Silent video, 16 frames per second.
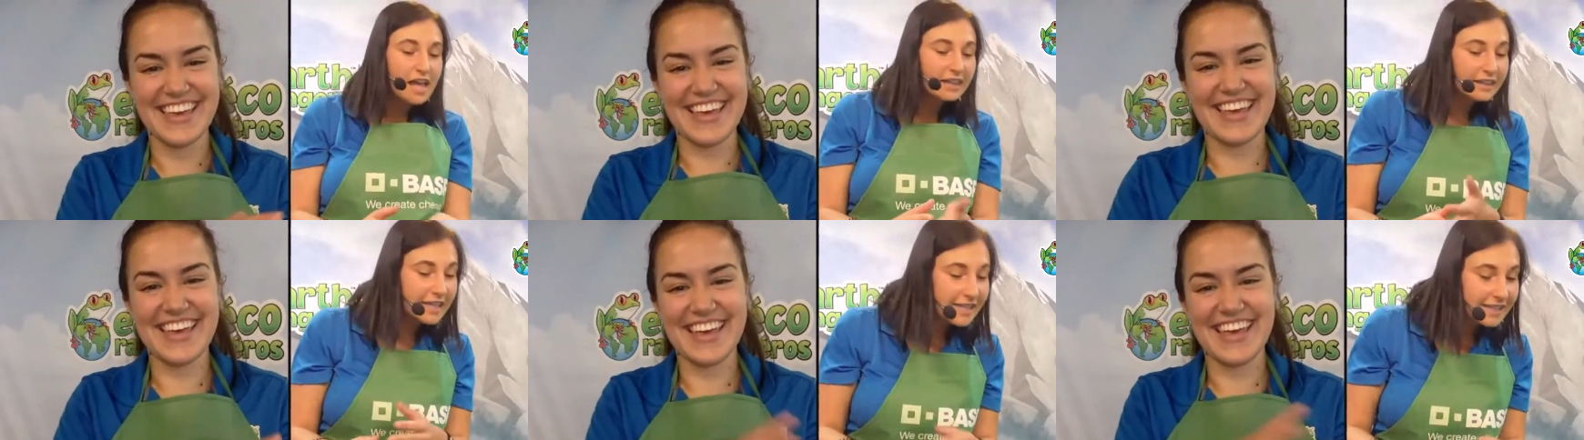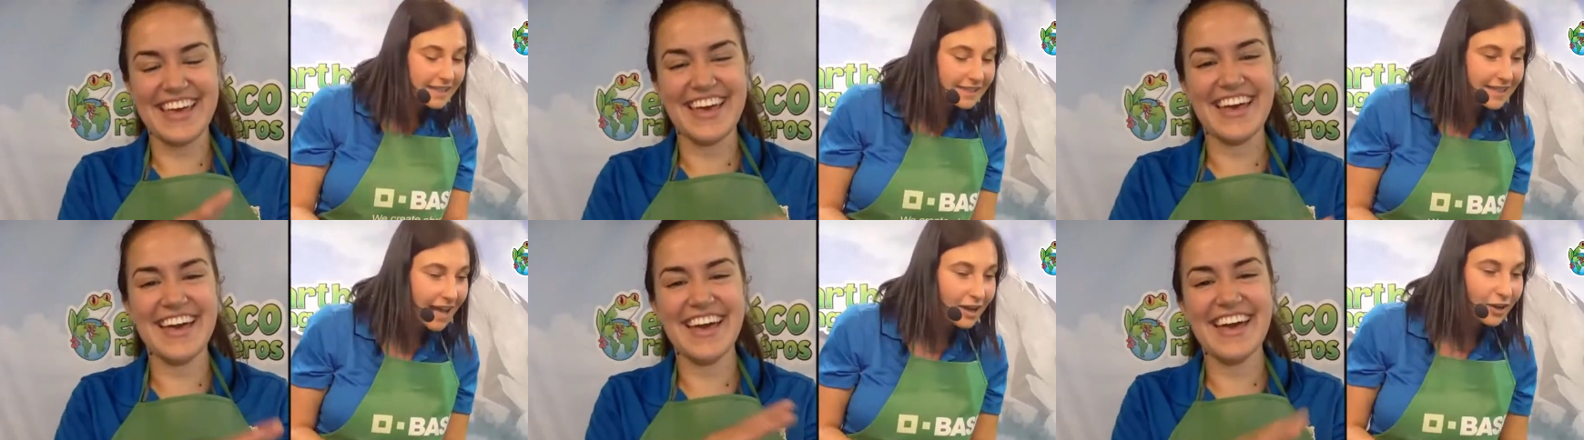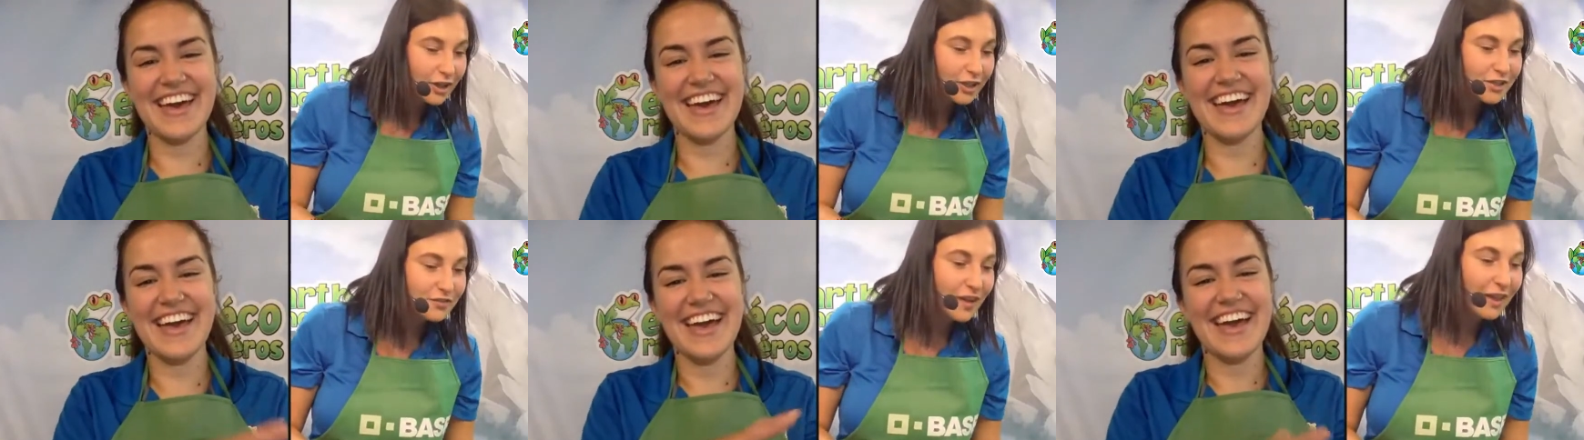Speaker 1: Lisa said
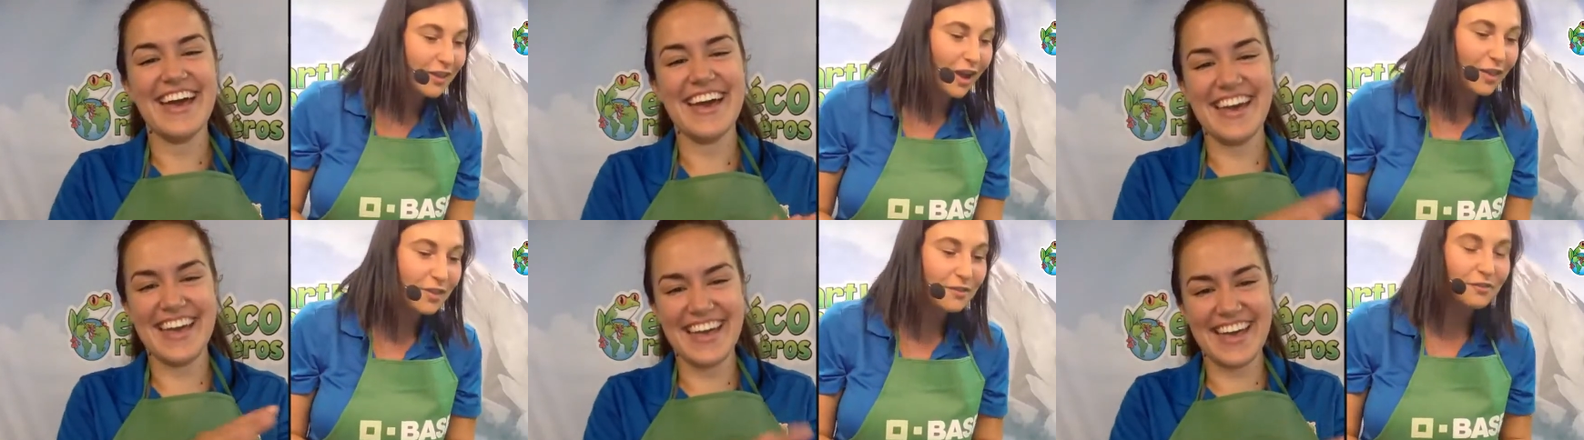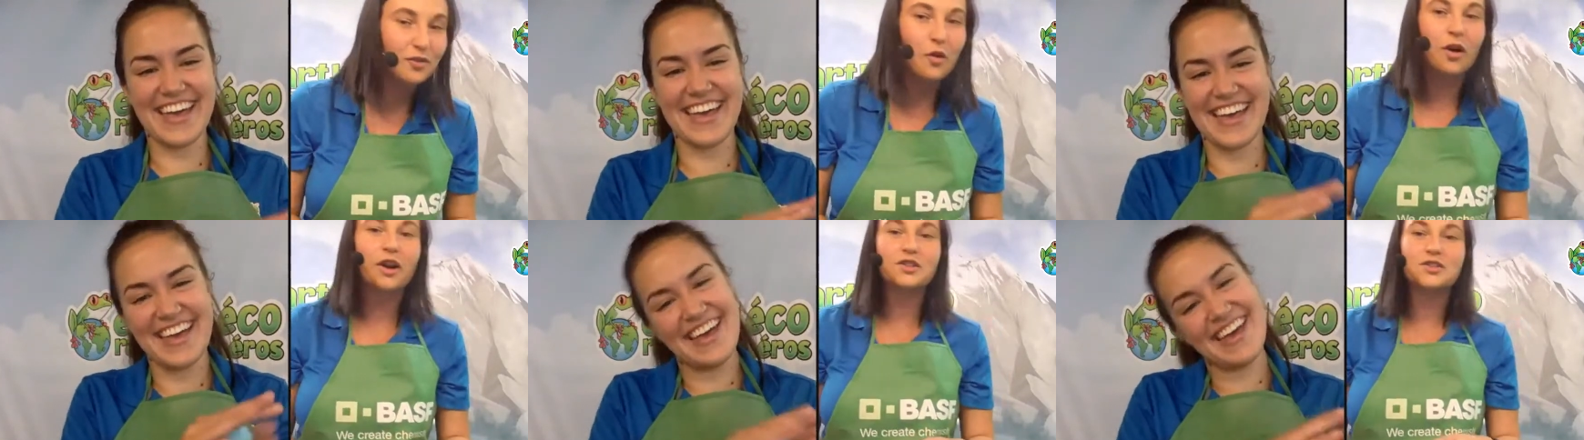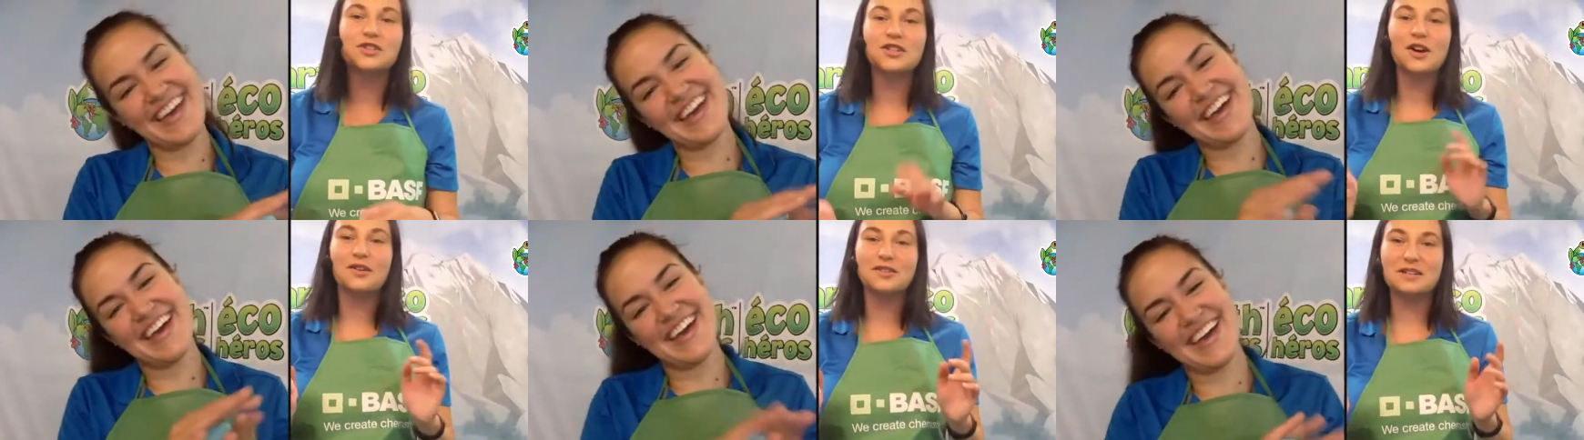hers fell on the floor.
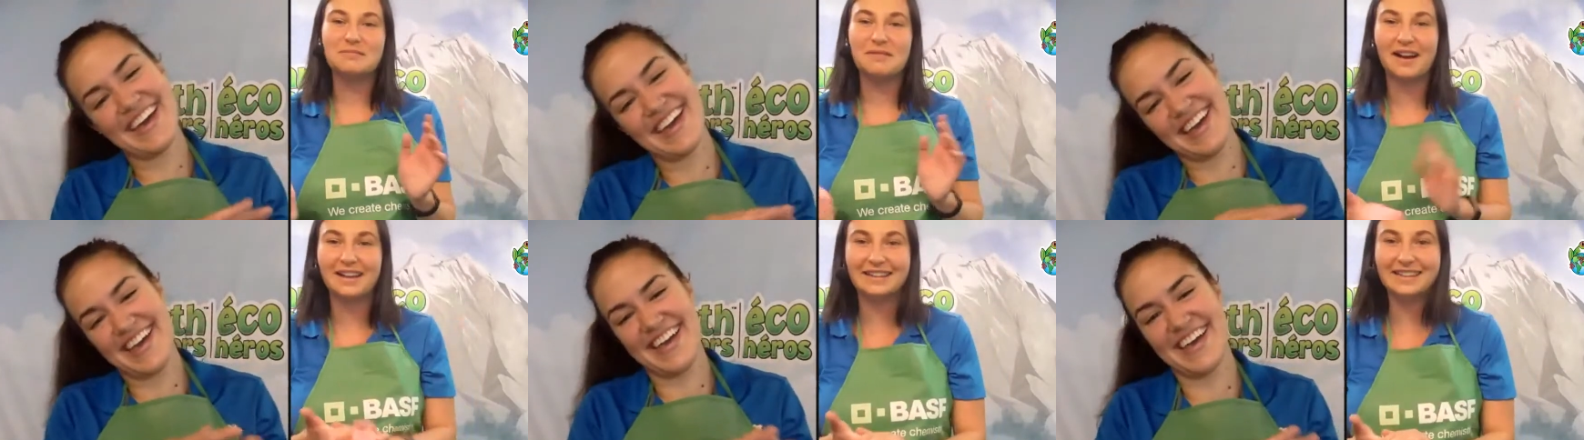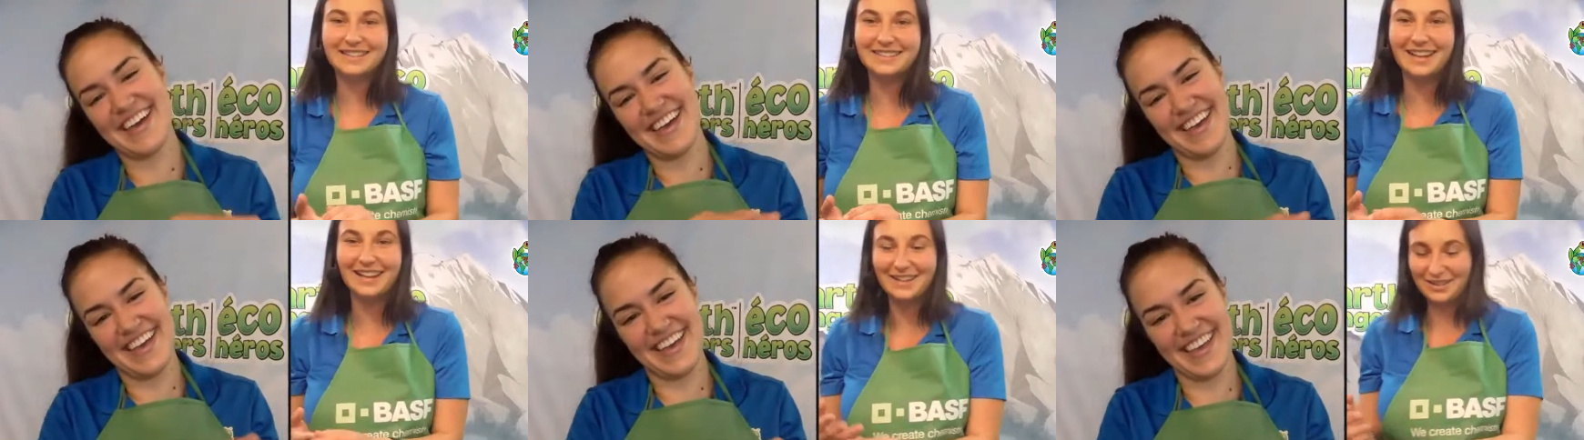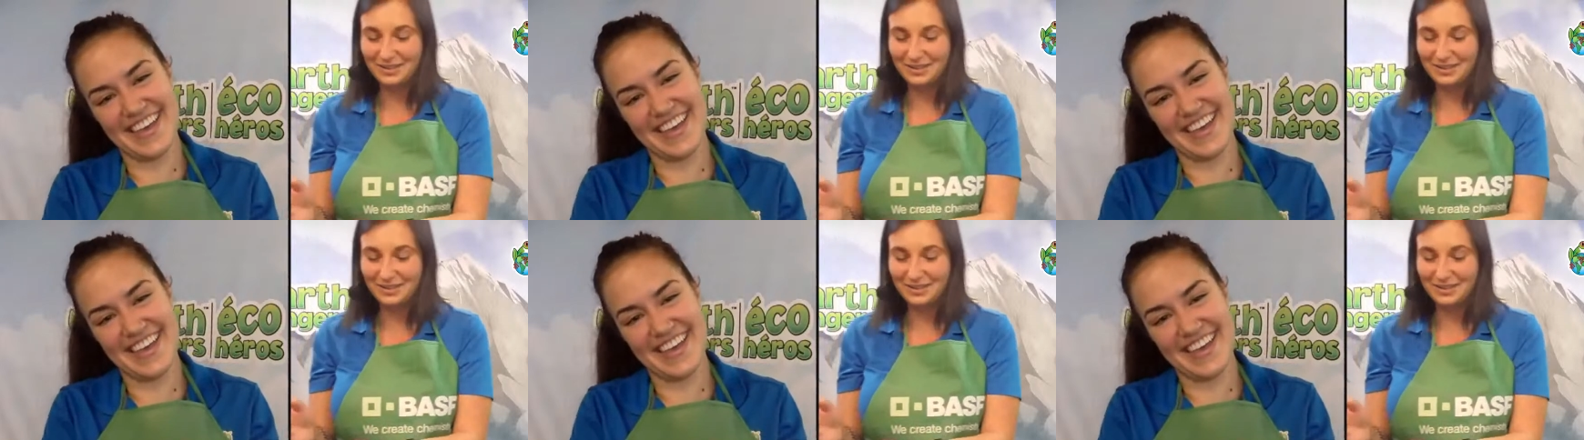So did mine, Lisa.